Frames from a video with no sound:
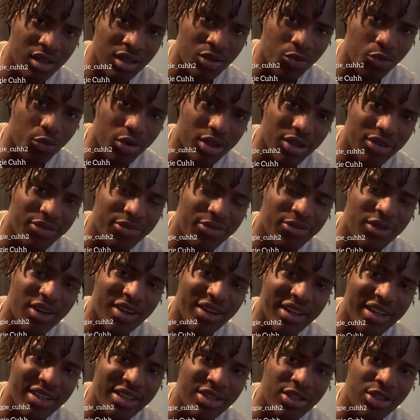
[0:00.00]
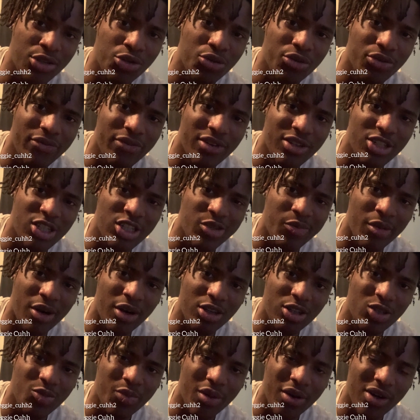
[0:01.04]
With a fucking
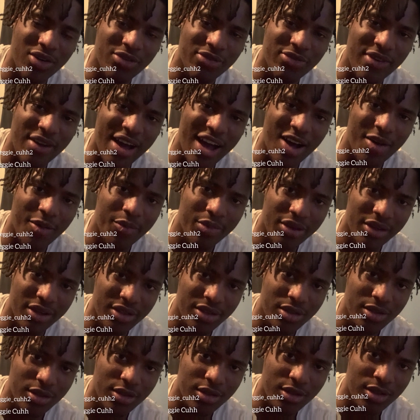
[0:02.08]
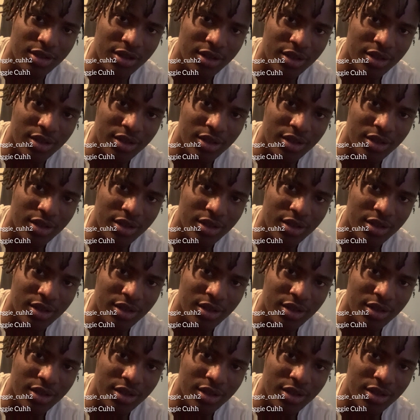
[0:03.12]
Doofenshmirtz profile picture.